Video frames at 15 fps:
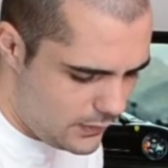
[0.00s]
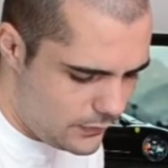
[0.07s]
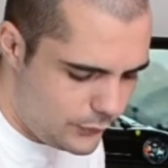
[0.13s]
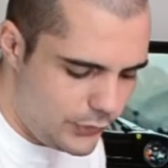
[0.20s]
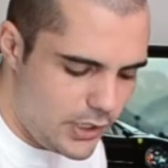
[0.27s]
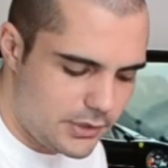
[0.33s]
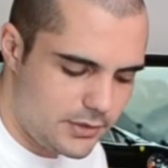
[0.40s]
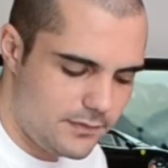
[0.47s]

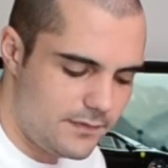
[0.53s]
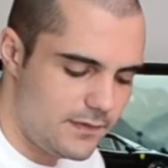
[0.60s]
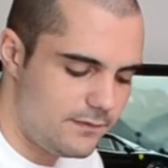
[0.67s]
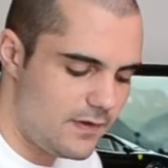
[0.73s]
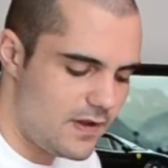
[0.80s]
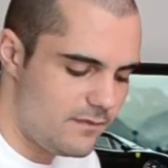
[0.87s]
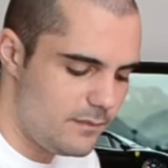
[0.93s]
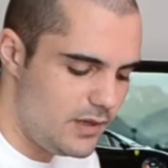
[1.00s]

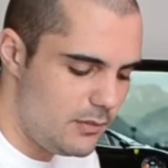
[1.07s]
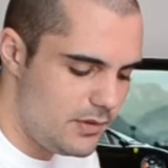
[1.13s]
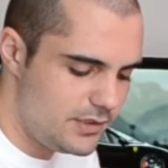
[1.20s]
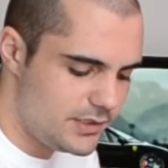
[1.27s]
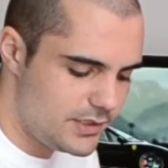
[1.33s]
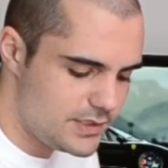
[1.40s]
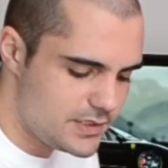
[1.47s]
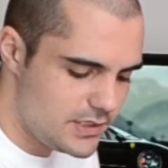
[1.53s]
355
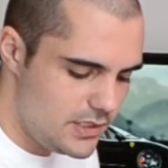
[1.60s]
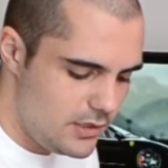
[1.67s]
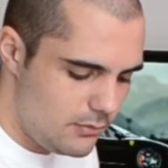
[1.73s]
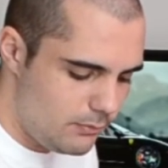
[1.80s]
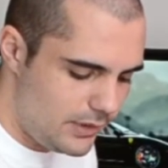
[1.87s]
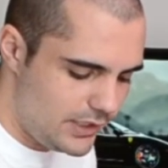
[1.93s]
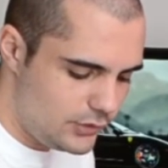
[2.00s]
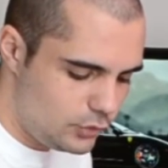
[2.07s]
millimeters
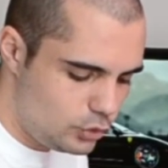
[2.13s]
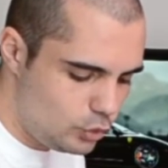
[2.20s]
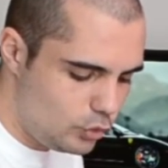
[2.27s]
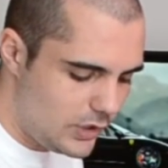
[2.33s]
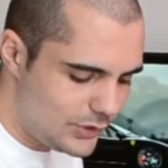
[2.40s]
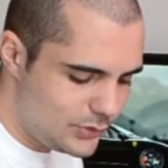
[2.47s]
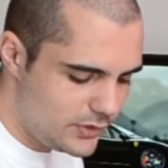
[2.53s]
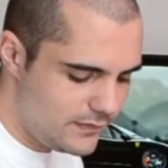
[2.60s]
by
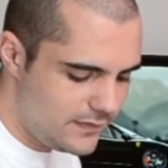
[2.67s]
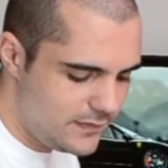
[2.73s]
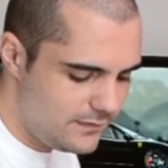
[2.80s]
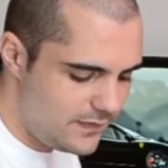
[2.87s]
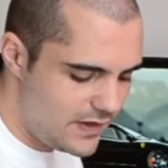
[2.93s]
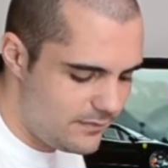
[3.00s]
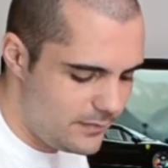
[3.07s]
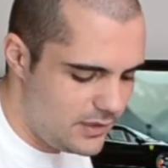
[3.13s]

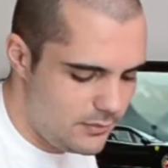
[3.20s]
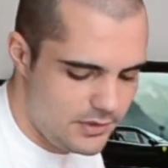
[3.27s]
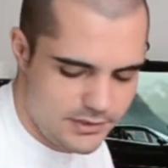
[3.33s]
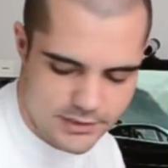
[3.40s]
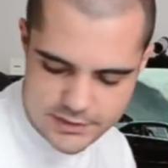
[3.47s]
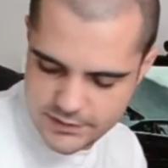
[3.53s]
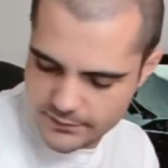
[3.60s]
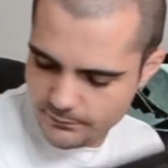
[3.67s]
255
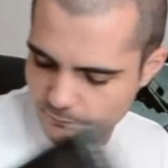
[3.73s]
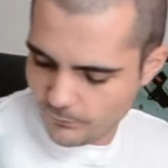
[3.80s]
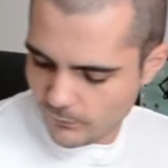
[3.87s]
millimeters.